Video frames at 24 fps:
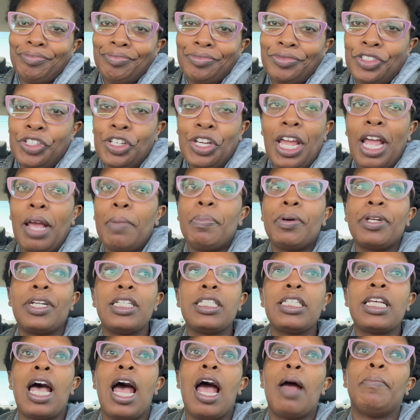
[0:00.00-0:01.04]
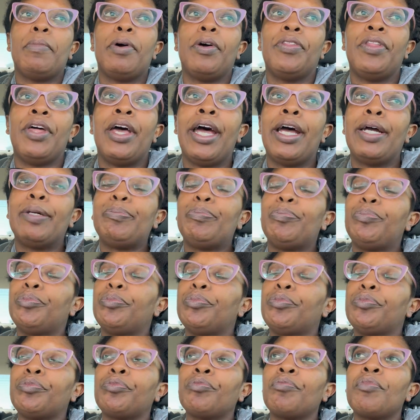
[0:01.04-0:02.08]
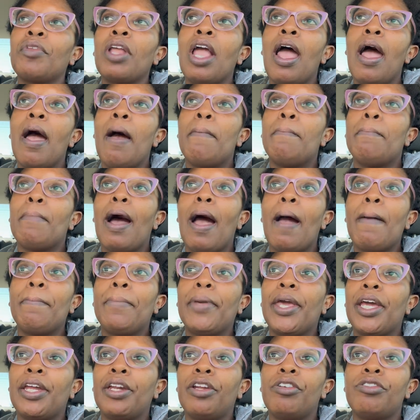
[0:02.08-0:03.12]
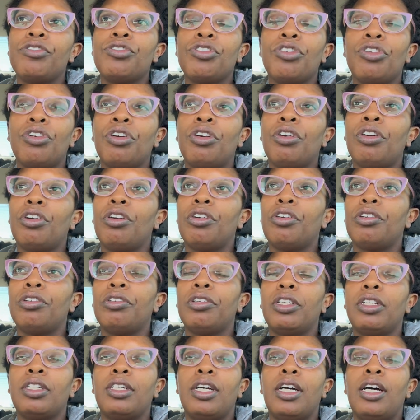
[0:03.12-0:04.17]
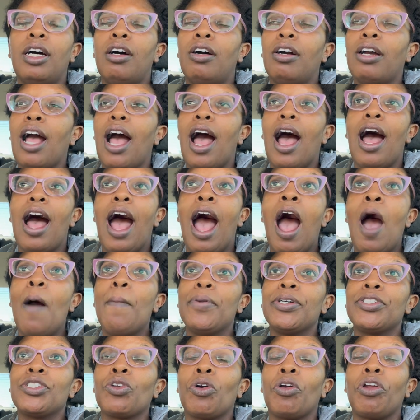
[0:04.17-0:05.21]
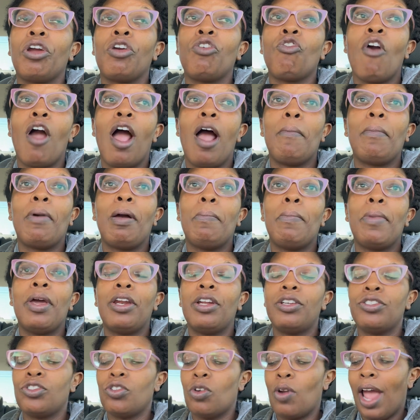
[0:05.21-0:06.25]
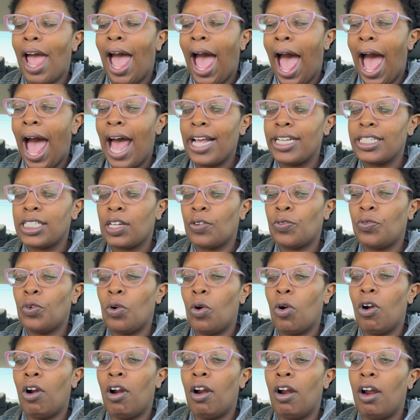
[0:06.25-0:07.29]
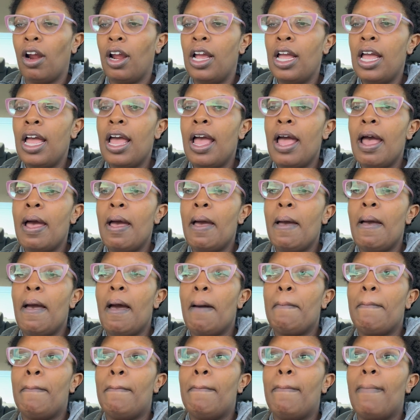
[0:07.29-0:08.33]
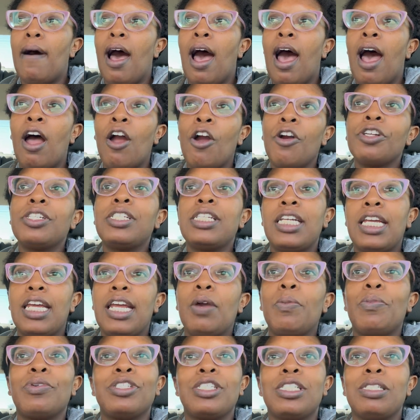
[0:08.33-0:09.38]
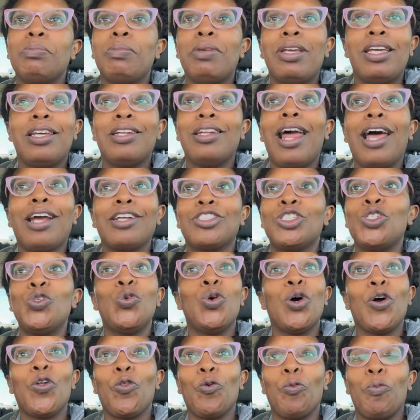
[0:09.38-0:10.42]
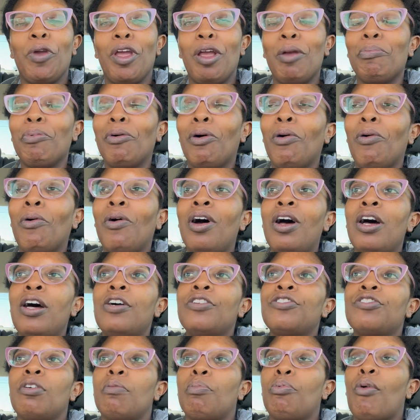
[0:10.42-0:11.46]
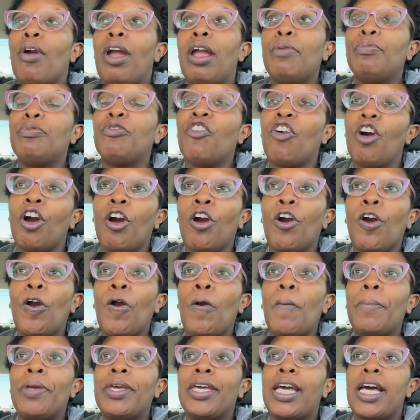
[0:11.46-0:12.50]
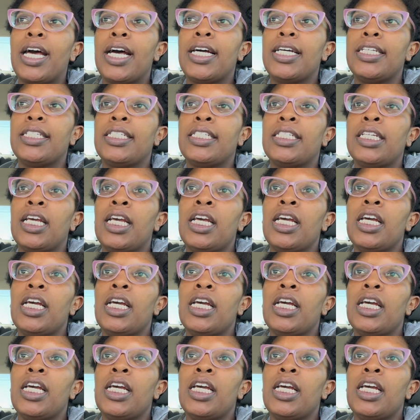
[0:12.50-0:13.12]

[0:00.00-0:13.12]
you can't put a time on that. My manager, oh God, I almost started crying. My manager asked for her team, which is me and like two other people, to pray for her because